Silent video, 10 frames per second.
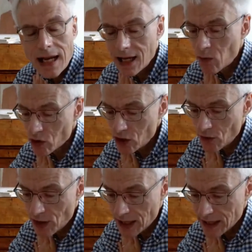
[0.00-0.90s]
Nick, what do you
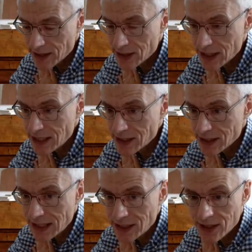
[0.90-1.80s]
think? Is
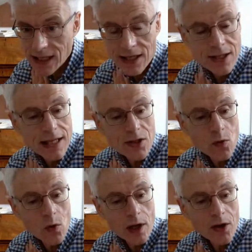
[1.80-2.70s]
this
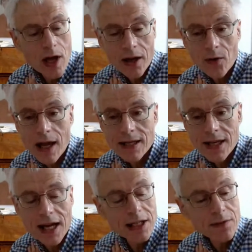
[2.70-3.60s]
all a great
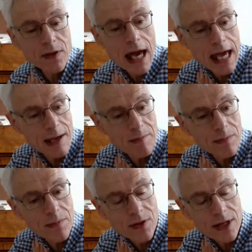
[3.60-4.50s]
kind of
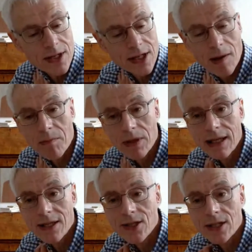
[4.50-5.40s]
game that
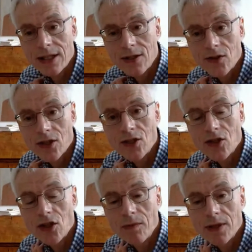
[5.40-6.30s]
companies and
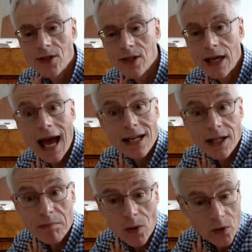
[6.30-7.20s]
consumers and
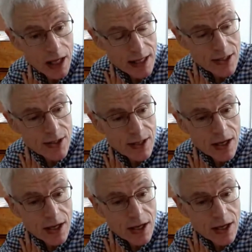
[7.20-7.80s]
employees